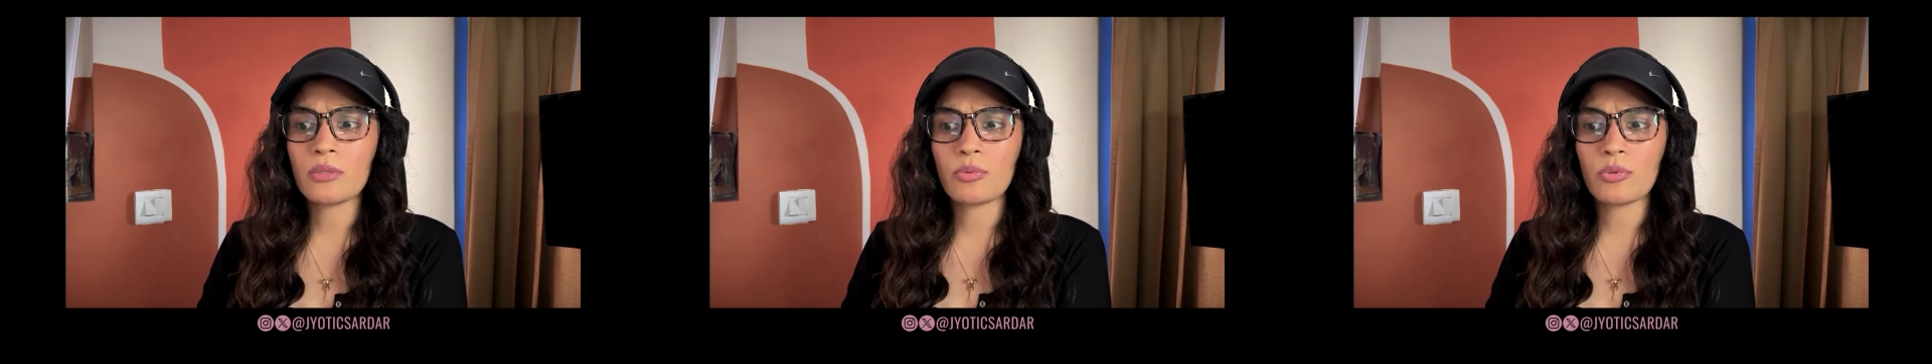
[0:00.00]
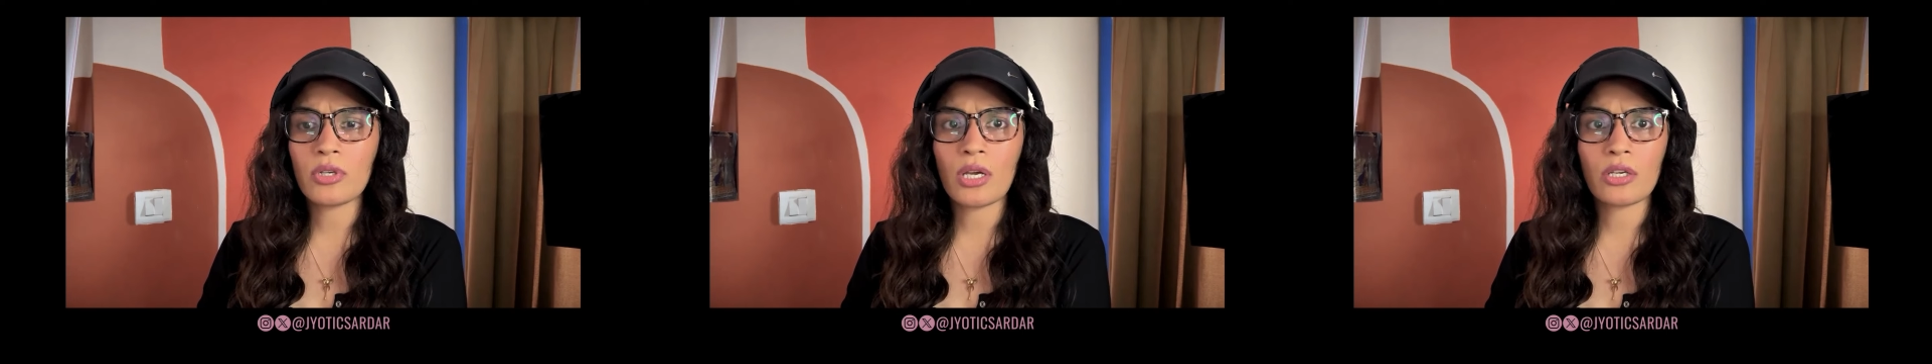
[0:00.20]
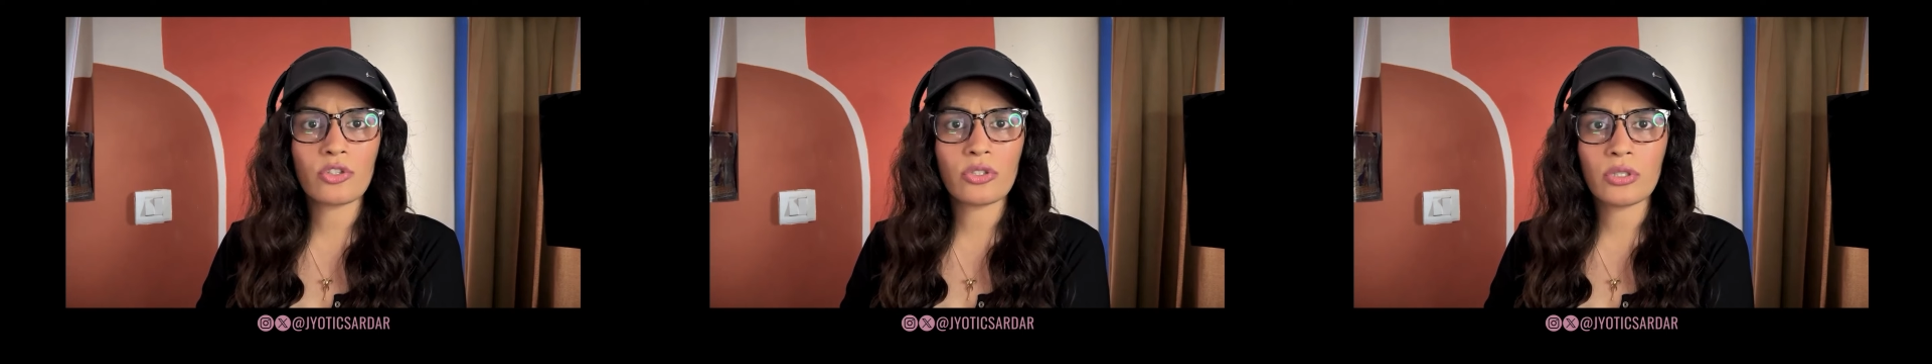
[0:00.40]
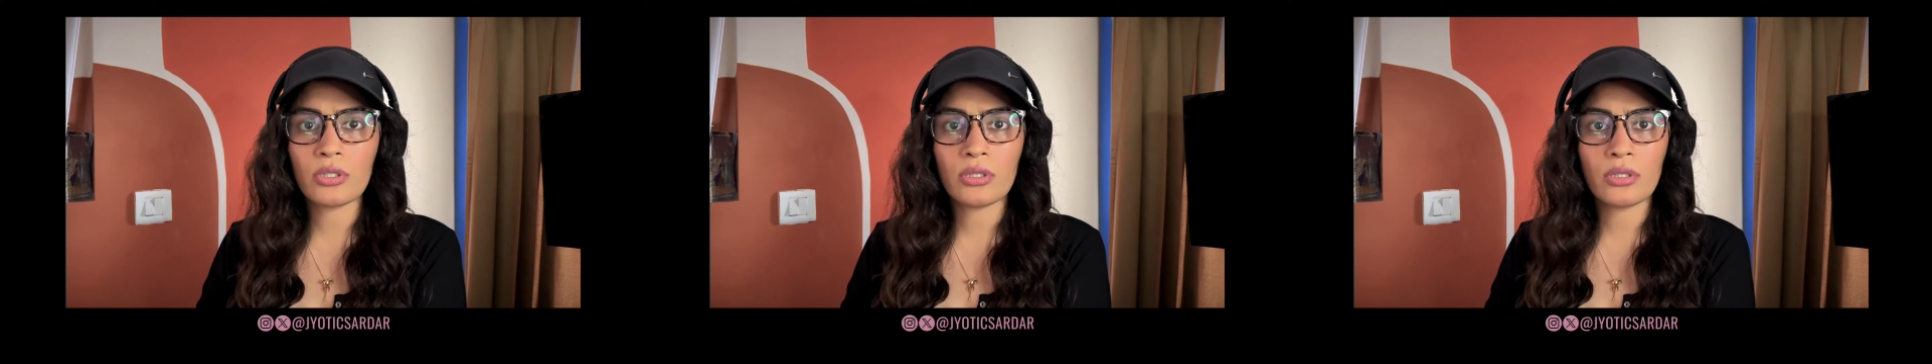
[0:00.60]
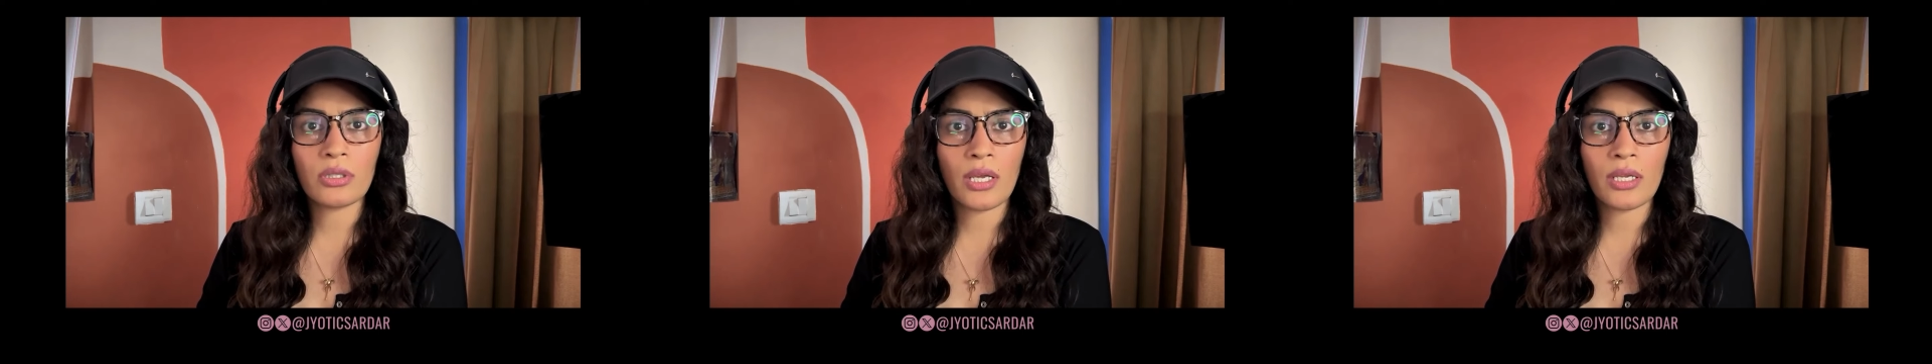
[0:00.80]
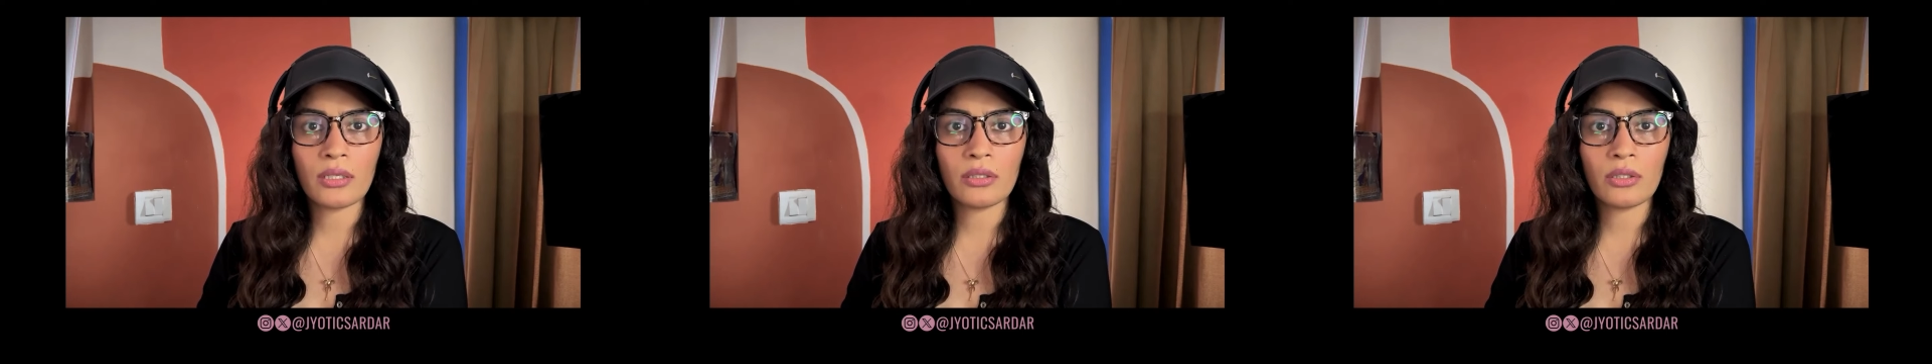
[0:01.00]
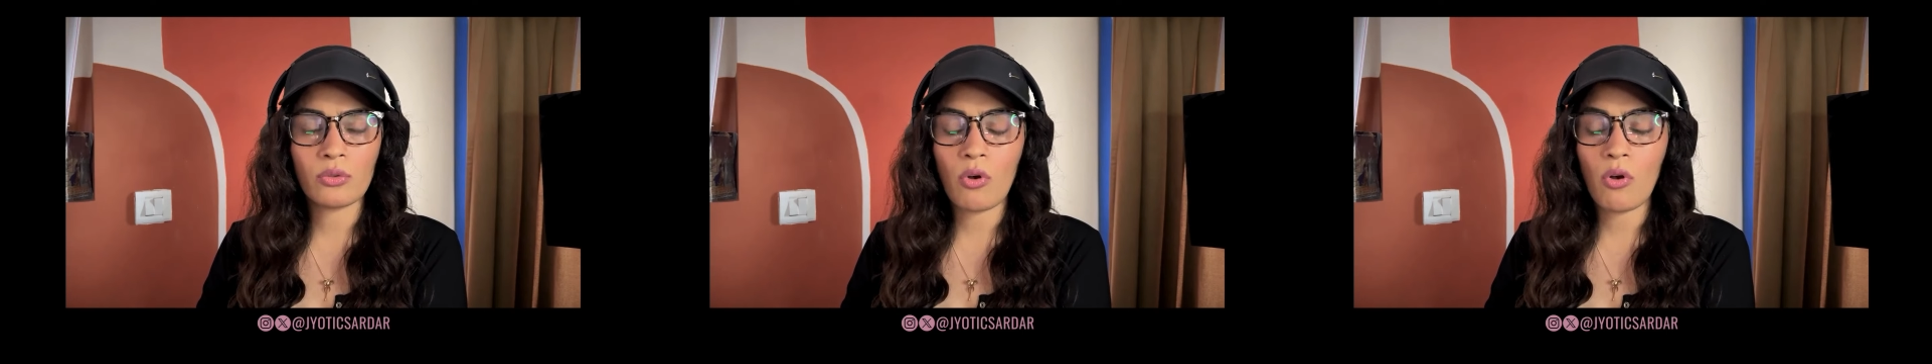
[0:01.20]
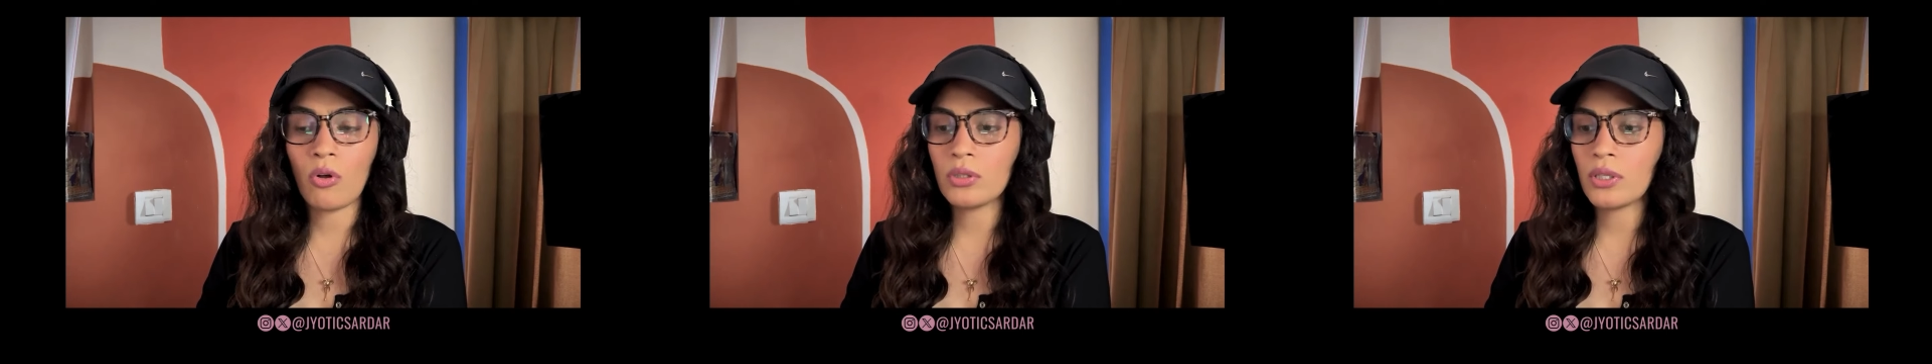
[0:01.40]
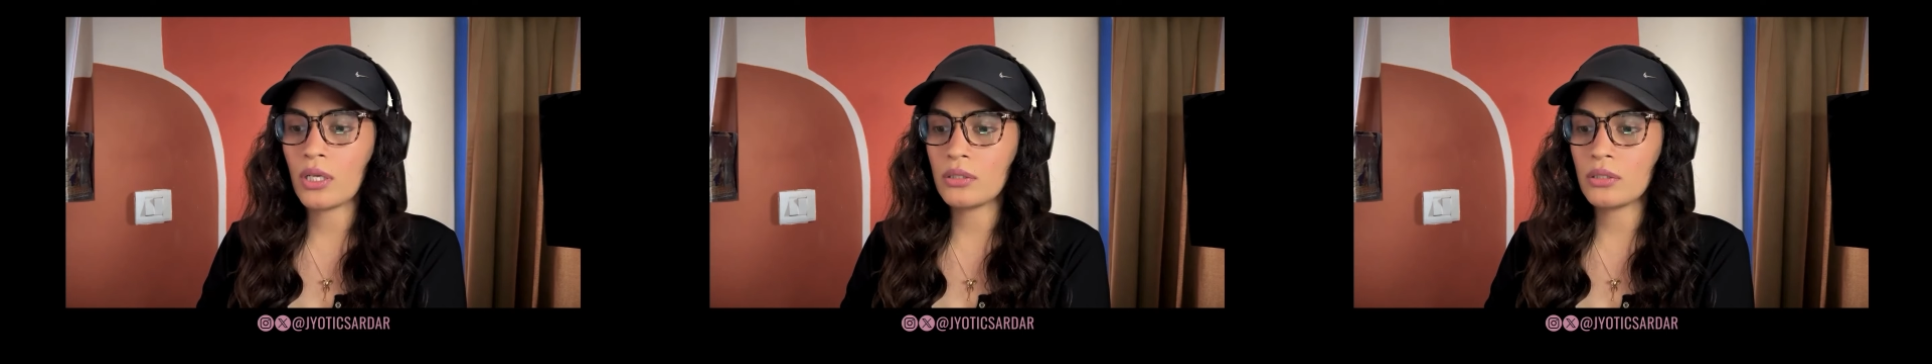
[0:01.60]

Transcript: his production, and you know all the